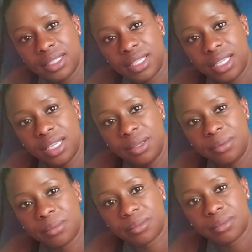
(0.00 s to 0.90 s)
tea.
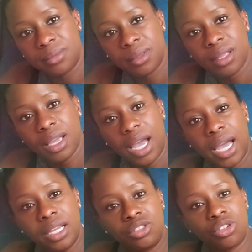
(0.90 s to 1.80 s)

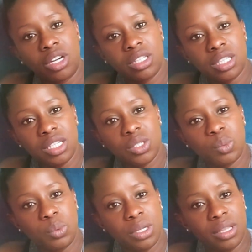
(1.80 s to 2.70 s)
I
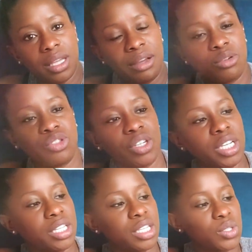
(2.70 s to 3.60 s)
was
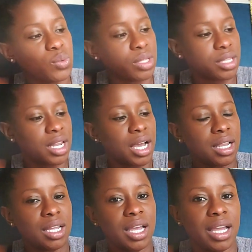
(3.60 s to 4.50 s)
drinking this with
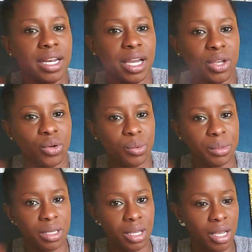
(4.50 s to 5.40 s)
Nala and
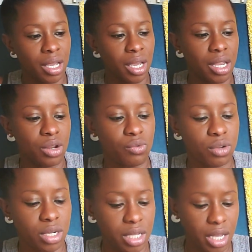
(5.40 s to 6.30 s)
Naomi, and it
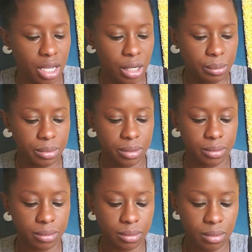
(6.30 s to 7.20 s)
really helped.
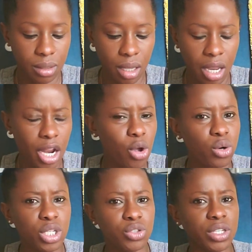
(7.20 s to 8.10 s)
And I
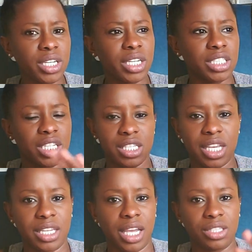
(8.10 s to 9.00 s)
only drink it just
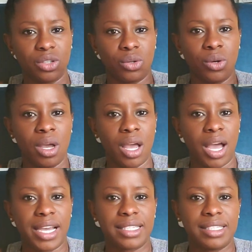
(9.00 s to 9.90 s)
like that. So
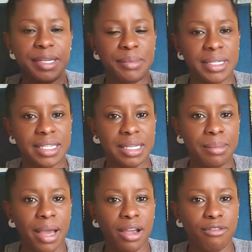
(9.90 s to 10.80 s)
I steep the tea
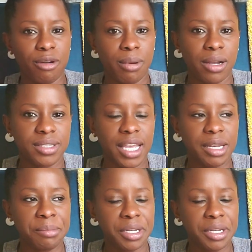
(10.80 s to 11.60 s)
bag for about 10